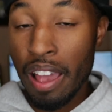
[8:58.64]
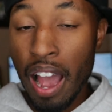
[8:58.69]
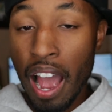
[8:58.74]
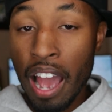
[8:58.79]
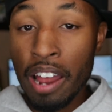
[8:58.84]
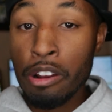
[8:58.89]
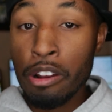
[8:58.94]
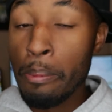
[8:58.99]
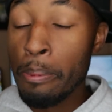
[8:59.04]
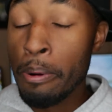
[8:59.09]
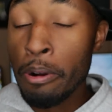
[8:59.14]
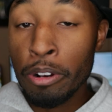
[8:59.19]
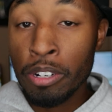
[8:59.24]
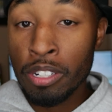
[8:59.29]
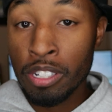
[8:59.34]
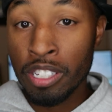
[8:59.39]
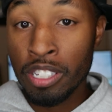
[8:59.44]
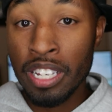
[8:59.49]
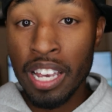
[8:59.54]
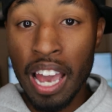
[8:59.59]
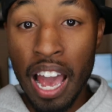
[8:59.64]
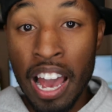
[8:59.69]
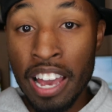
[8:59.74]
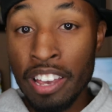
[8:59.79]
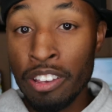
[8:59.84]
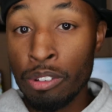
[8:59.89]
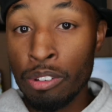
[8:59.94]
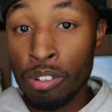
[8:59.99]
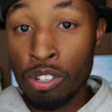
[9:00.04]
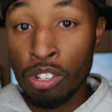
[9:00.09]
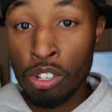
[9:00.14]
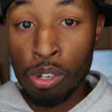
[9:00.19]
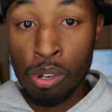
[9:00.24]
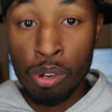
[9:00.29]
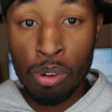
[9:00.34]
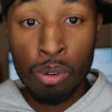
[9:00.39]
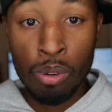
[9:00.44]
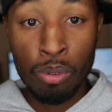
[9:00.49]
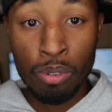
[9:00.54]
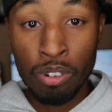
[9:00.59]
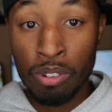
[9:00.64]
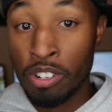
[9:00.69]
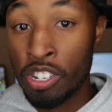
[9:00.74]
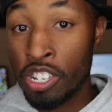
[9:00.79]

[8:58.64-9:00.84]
I know personally, I used to